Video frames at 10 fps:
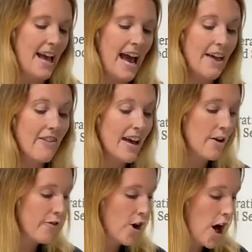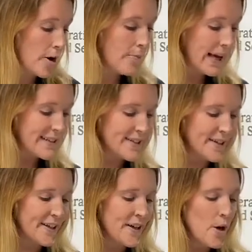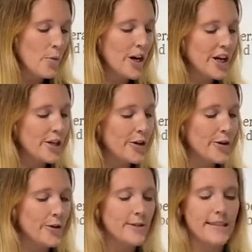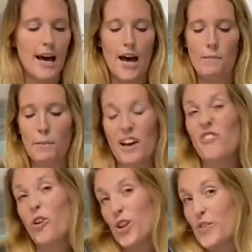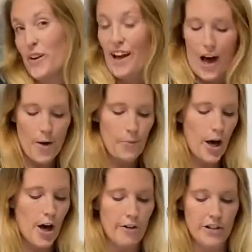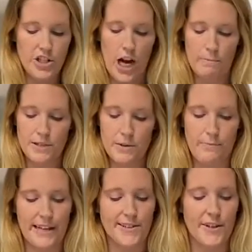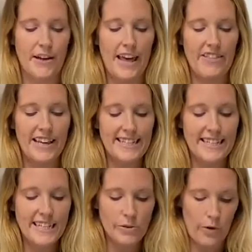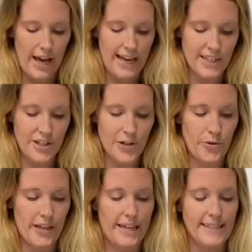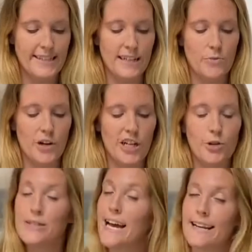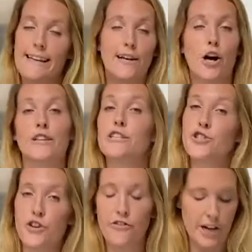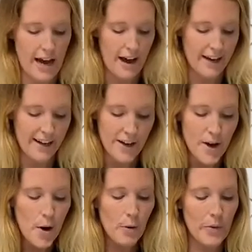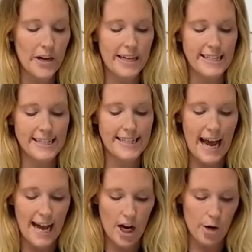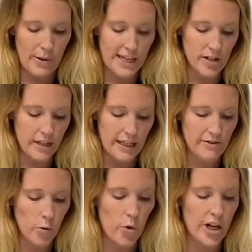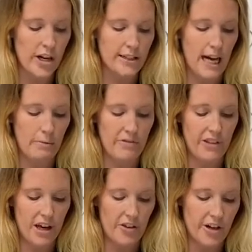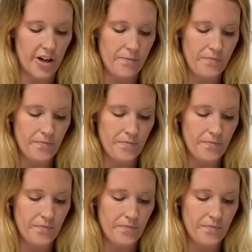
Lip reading: And then for our basil, we're going to use about 1/4 cup of chopped basil. And the easiest way to do this is we're going to do a technique called chiffonade, where we're going to stack our basil leaves one on top of the other.